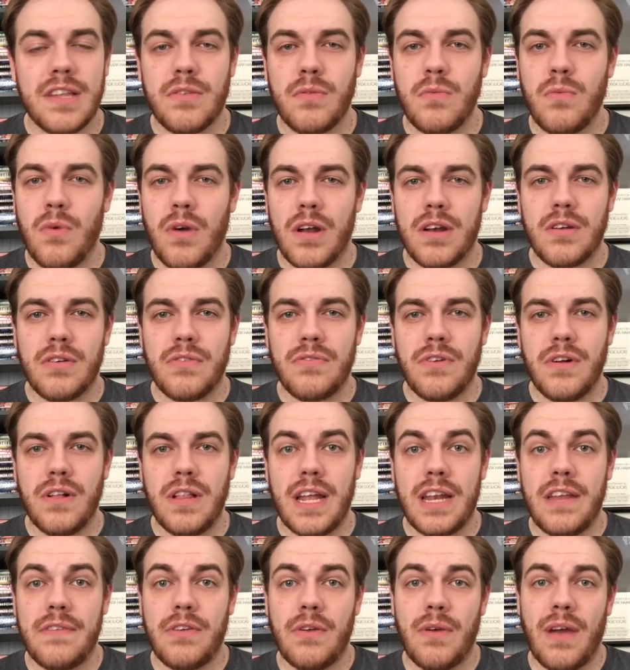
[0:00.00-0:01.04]
It's
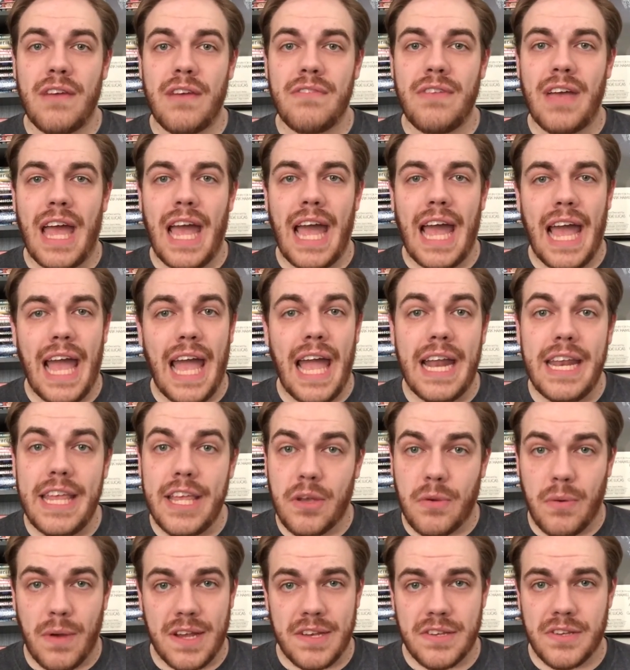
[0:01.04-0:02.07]
wonderful. And if you have any
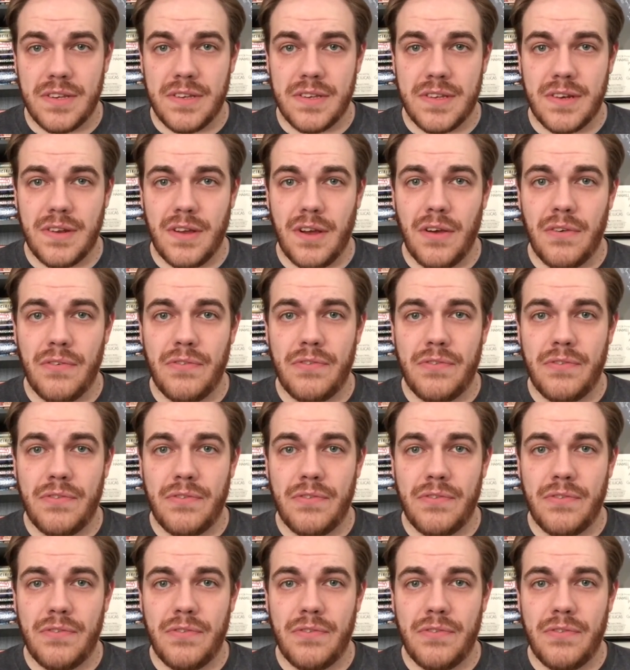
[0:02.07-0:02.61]
questions at all,